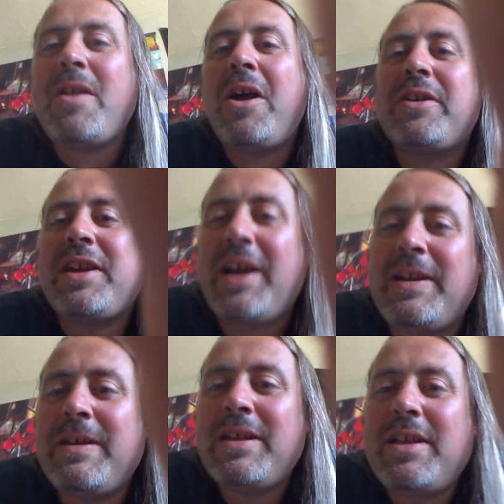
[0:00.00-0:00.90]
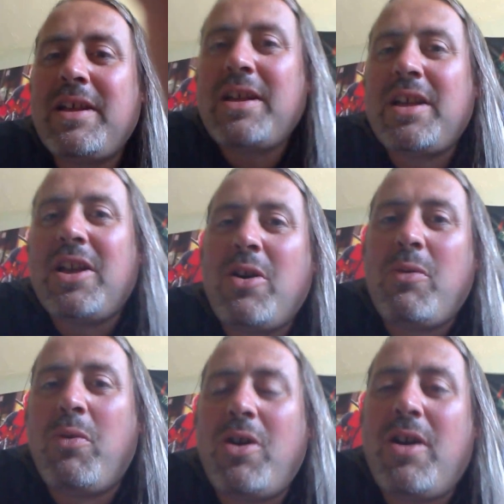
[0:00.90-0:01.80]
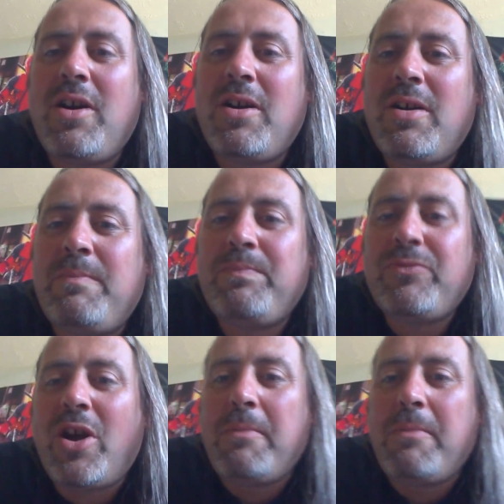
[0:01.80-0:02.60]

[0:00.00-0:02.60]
Okay. What I